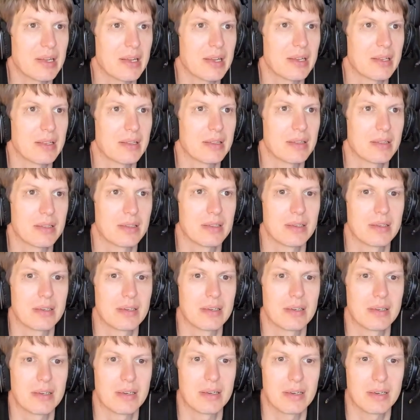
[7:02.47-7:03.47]
And
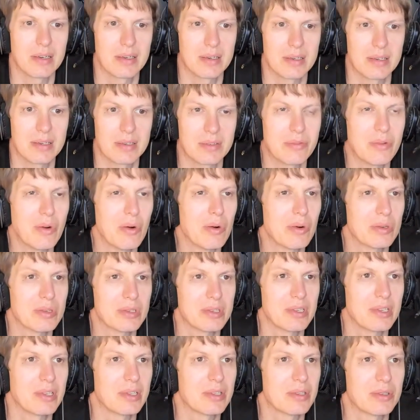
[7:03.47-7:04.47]
uh, uh,
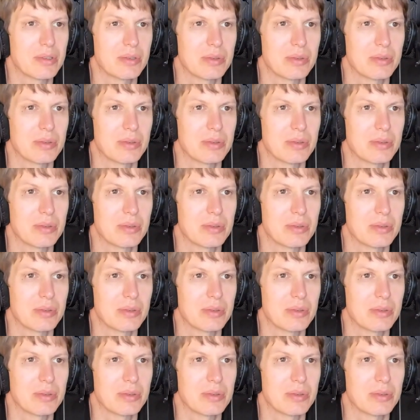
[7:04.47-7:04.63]
folks need